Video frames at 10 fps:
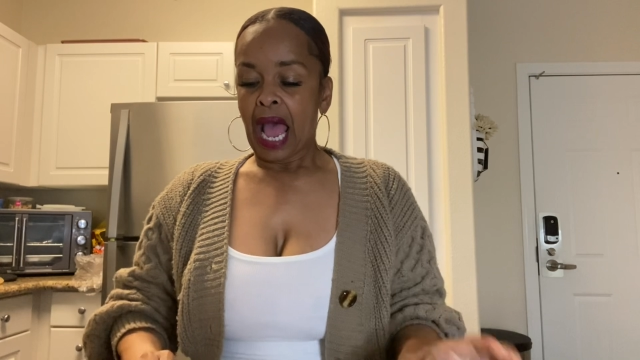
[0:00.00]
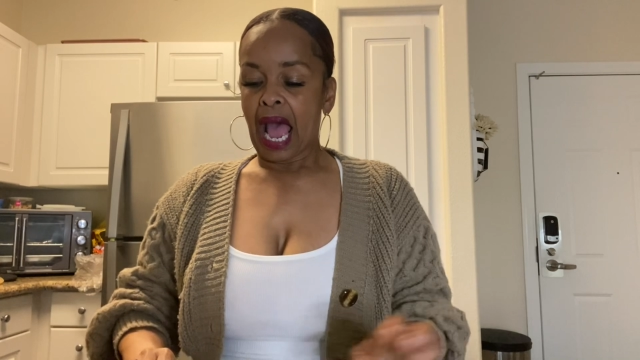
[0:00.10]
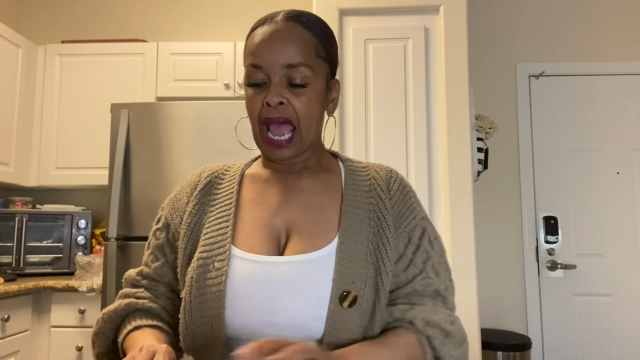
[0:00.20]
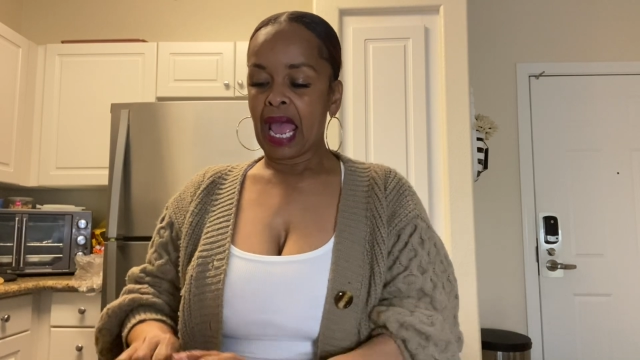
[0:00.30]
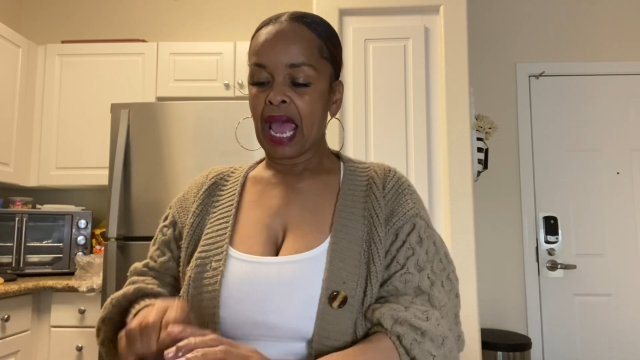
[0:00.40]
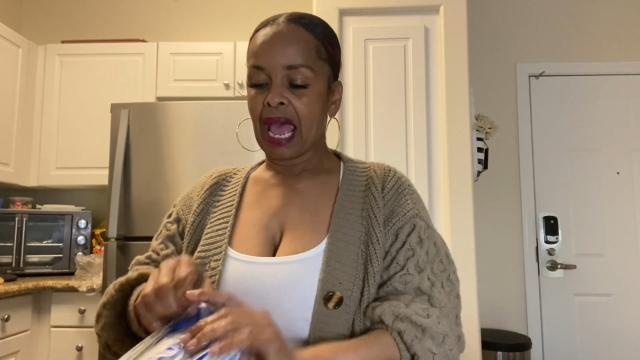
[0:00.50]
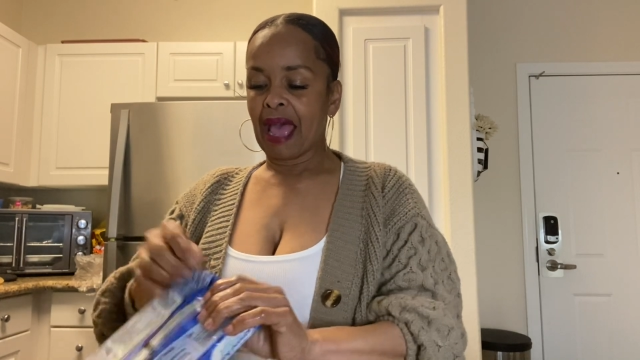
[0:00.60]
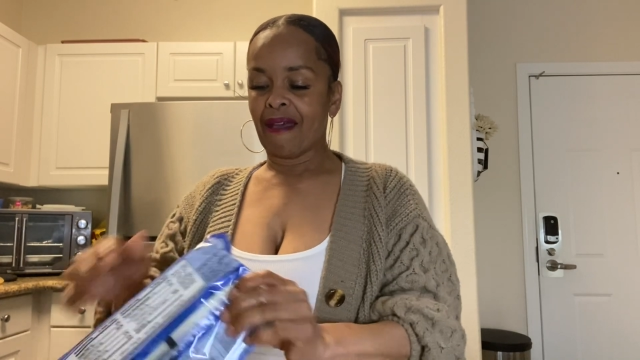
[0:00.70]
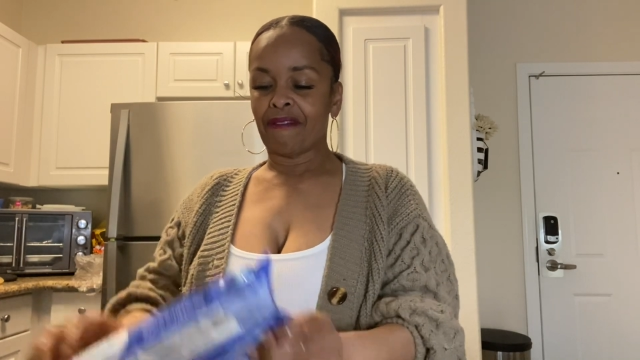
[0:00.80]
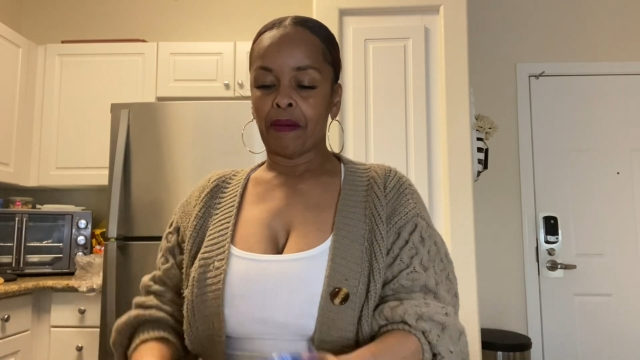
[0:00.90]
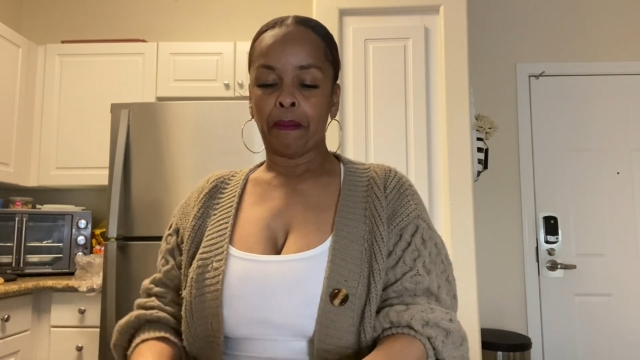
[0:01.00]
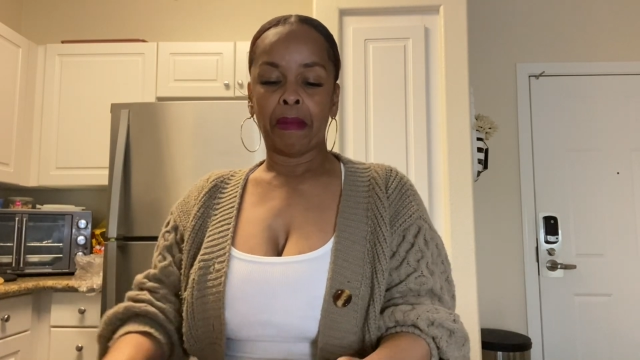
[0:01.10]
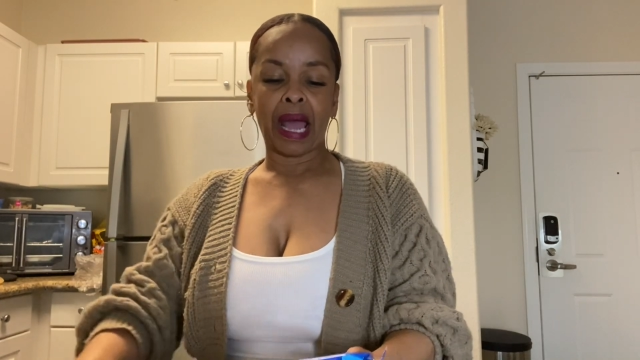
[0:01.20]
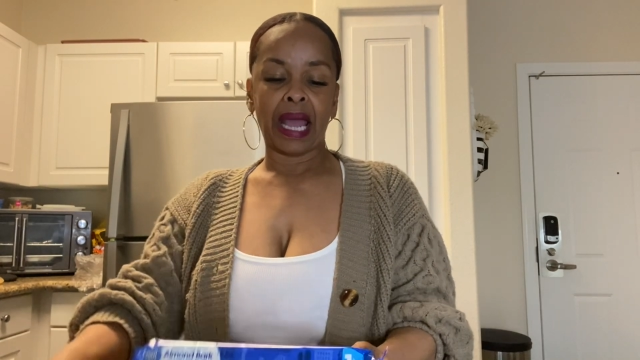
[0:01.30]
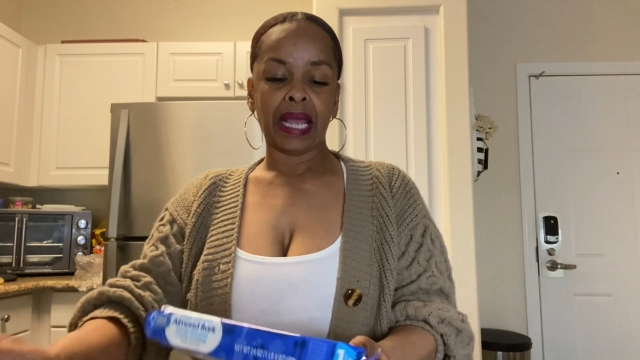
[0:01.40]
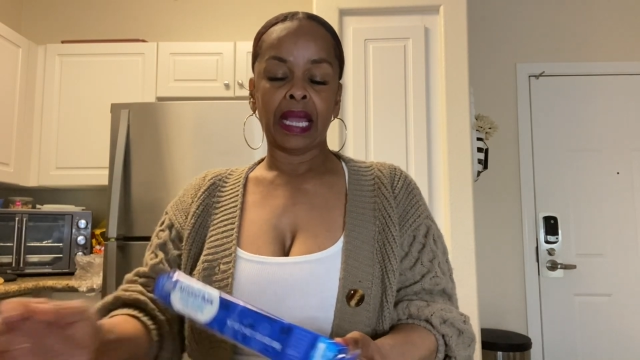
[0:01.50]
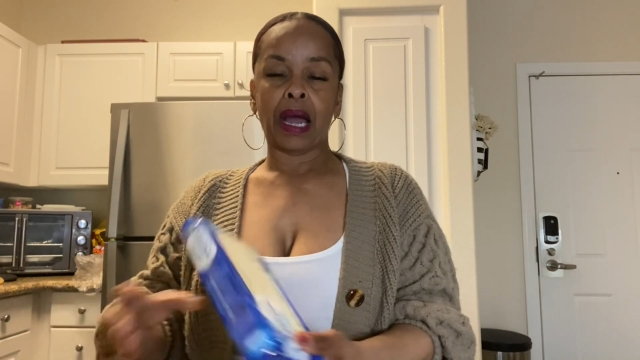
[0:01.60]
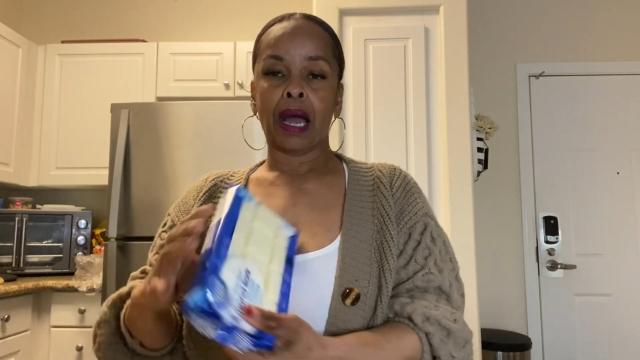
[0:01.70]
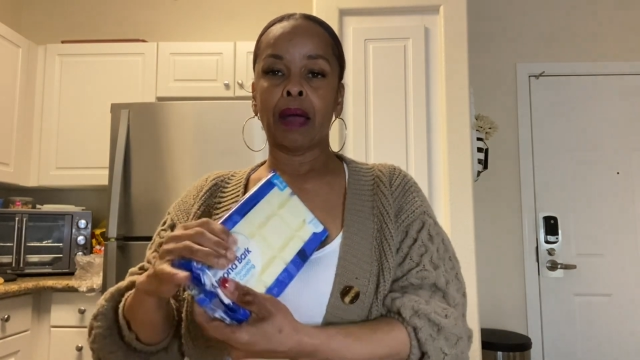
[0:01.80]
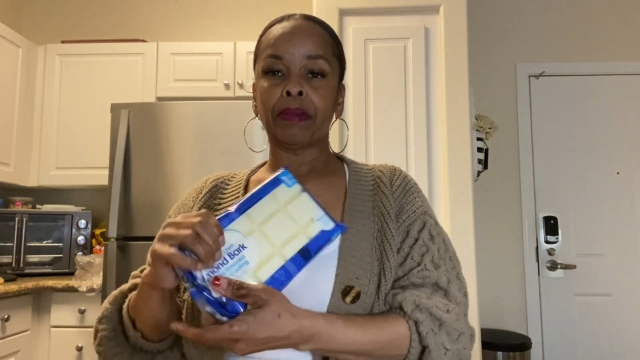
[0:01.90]
I have my
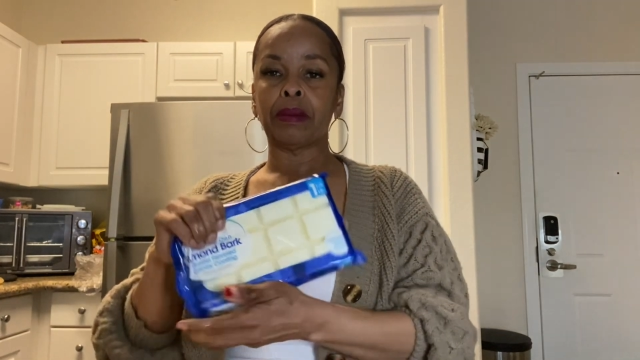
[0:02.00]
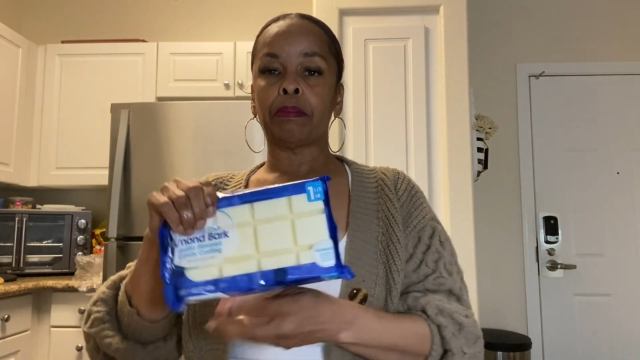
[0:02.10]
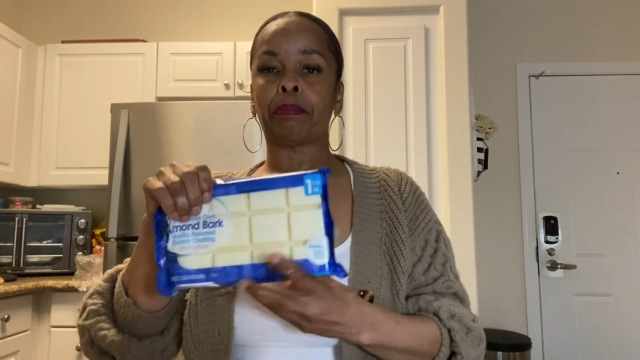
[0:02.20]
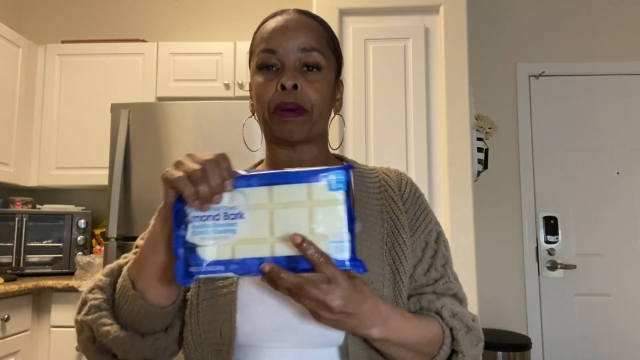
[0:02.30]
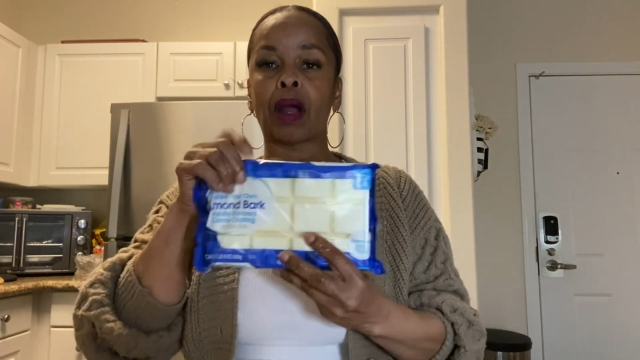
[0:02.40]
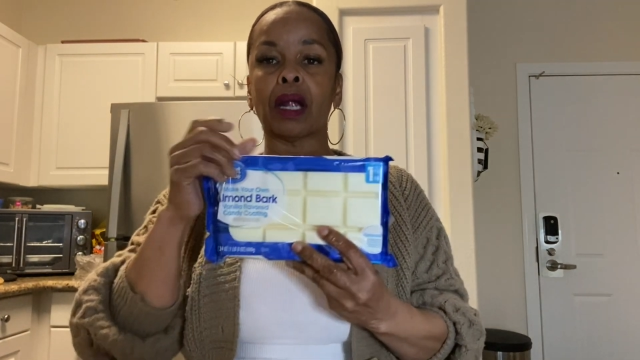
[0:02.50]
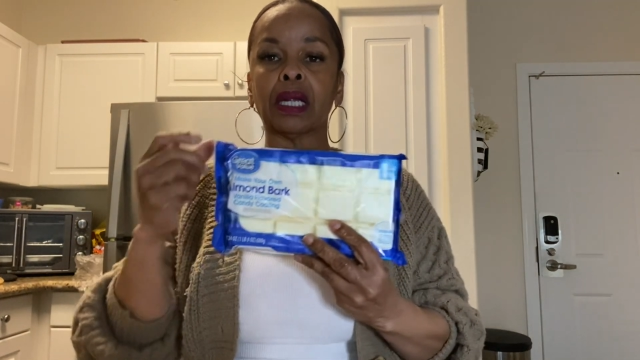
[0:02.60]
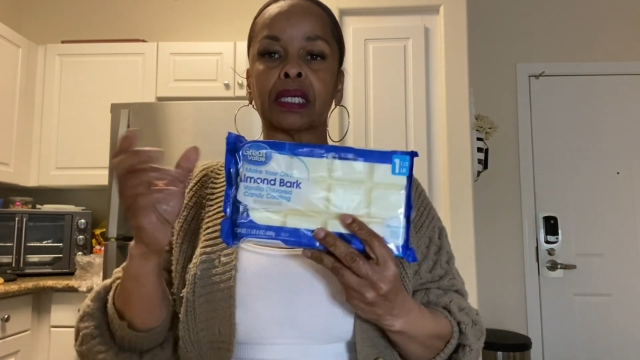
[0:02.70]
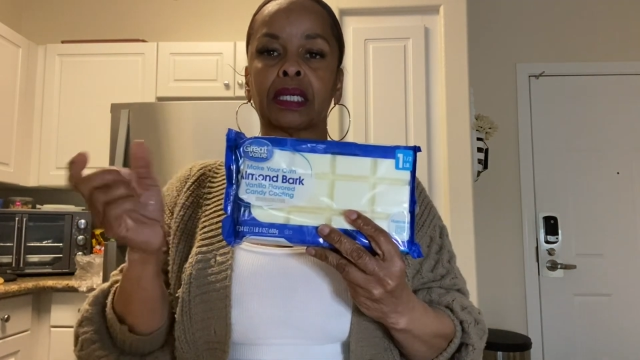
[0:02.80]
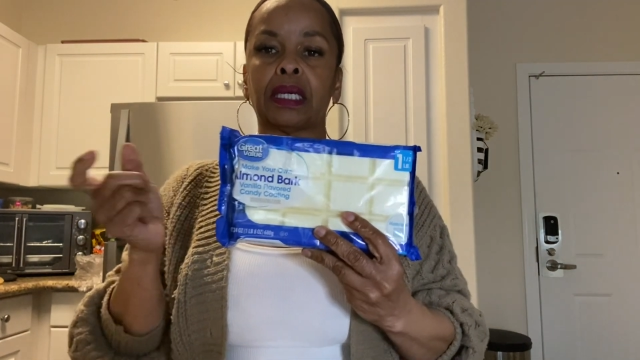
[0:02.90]
almond bark